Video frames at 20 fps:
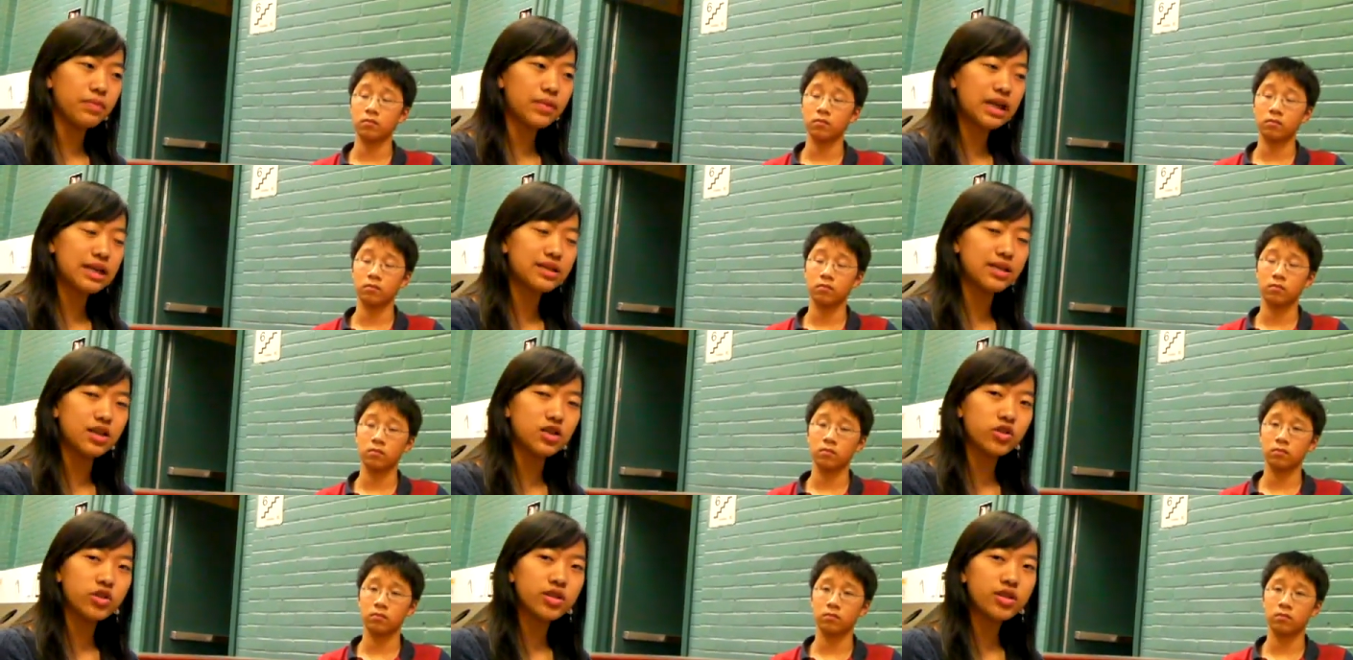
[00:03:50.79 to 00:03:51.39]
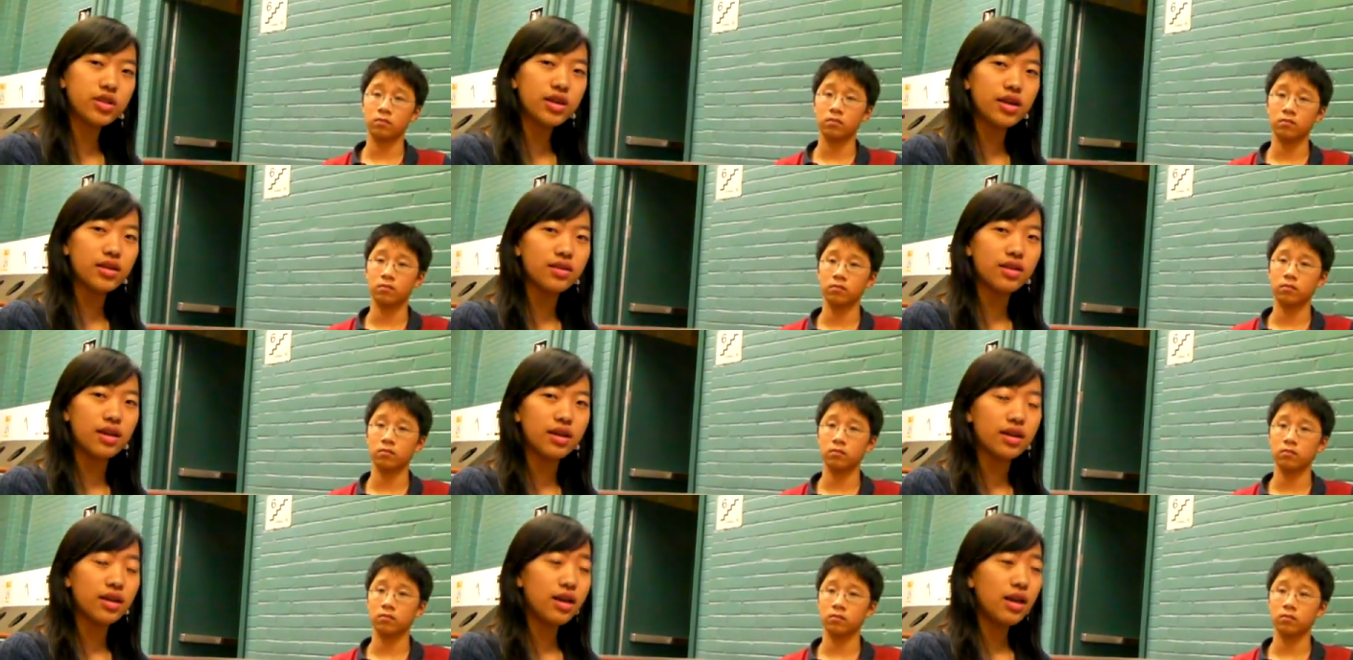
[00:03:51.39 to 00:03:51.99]
Speaker 1: session, and
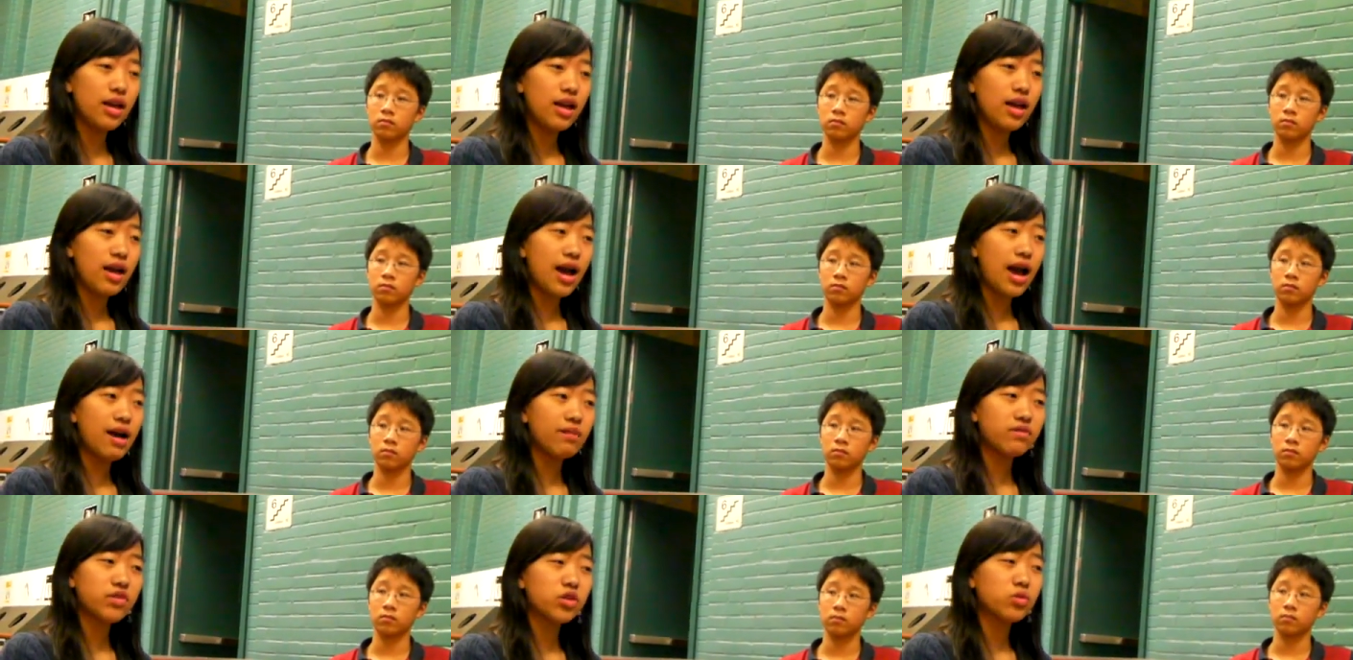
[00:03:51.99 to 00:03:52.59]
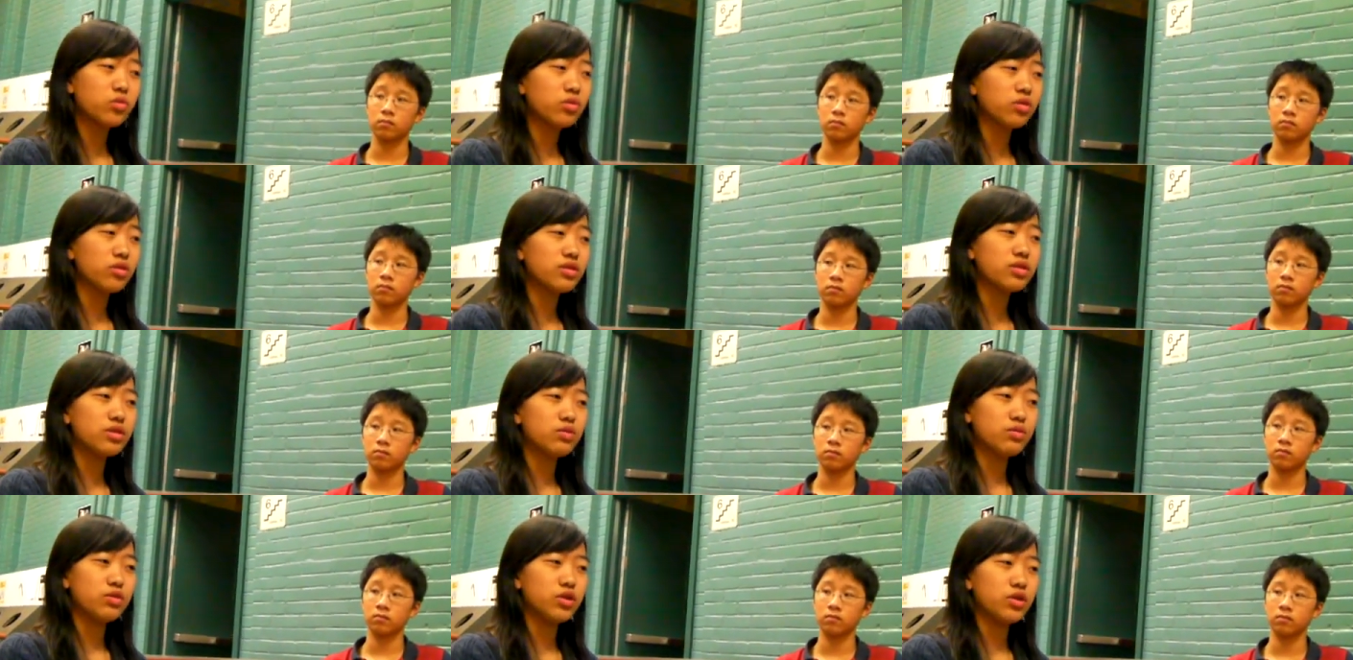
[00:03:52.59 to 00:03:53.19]
then afterwards
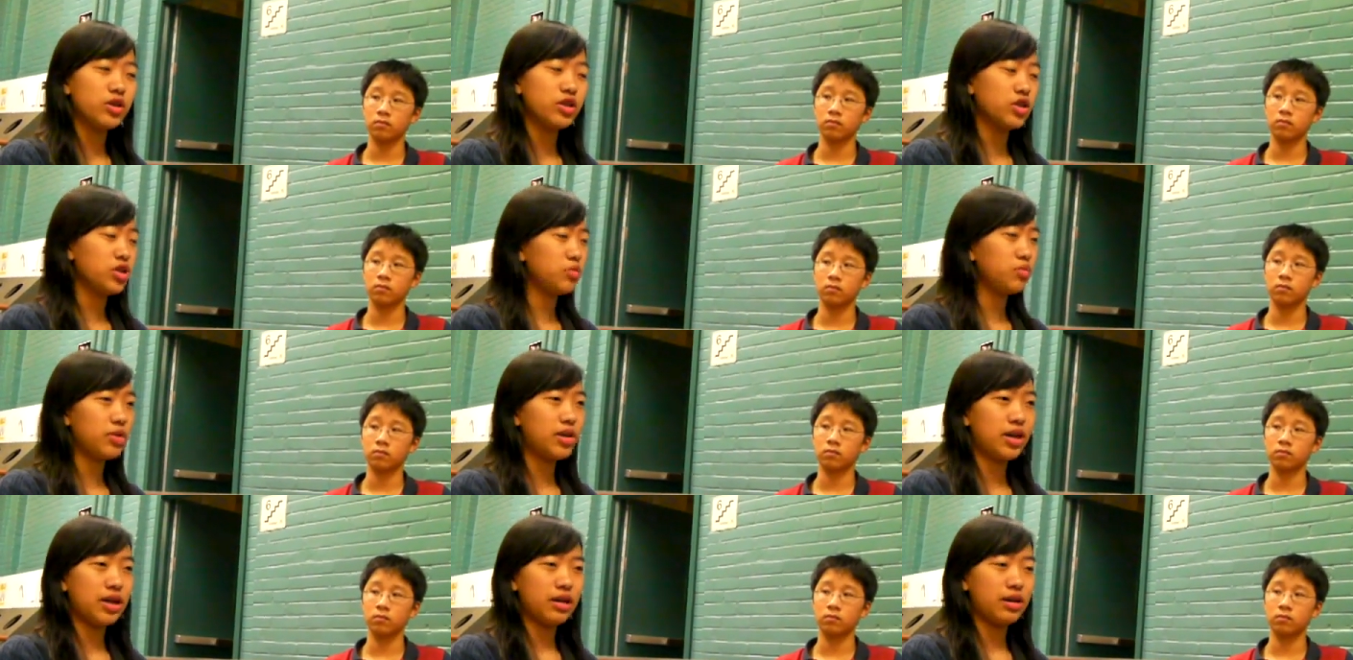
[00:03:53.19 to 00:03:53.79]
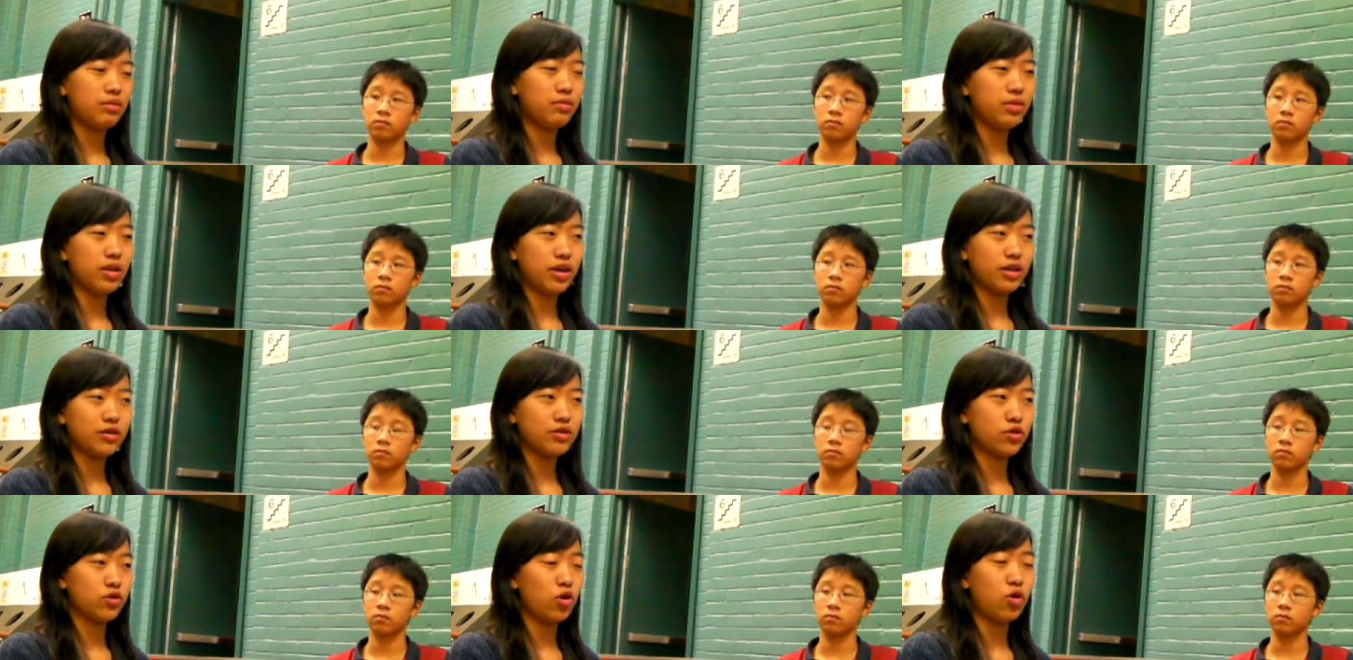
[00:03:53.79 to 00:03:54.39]
it, it just became like
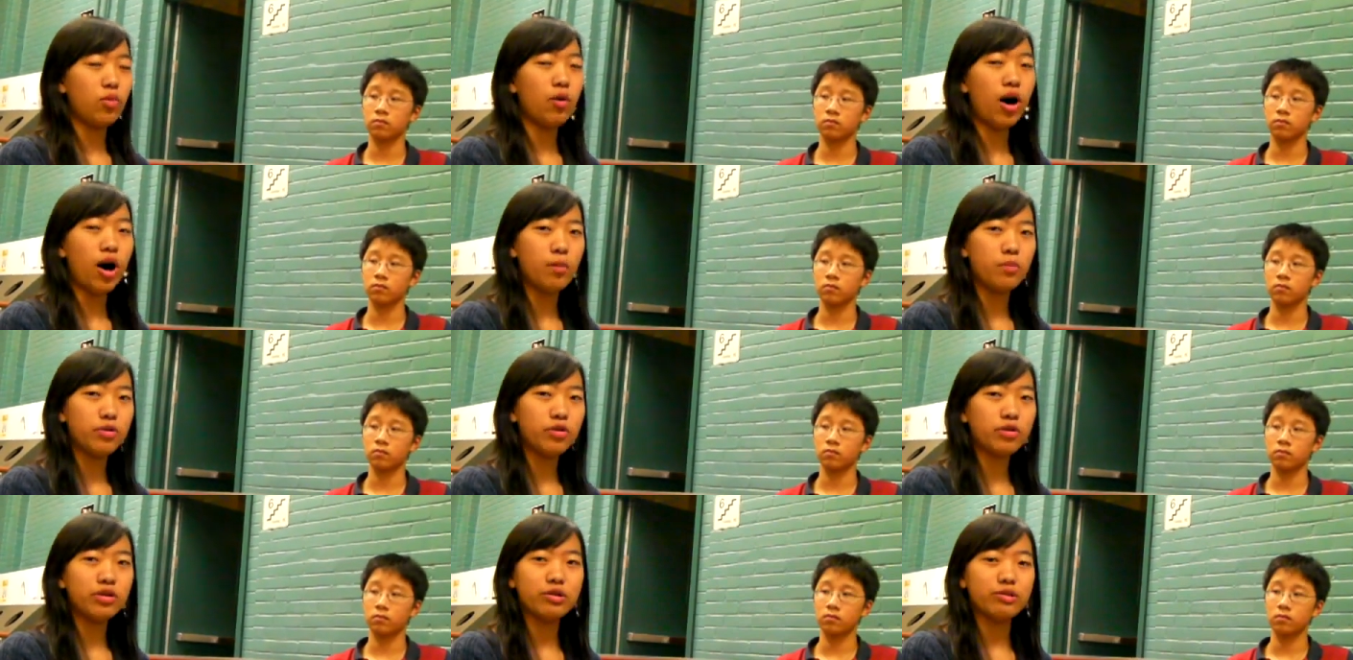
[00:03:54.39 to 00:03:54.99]
so popular.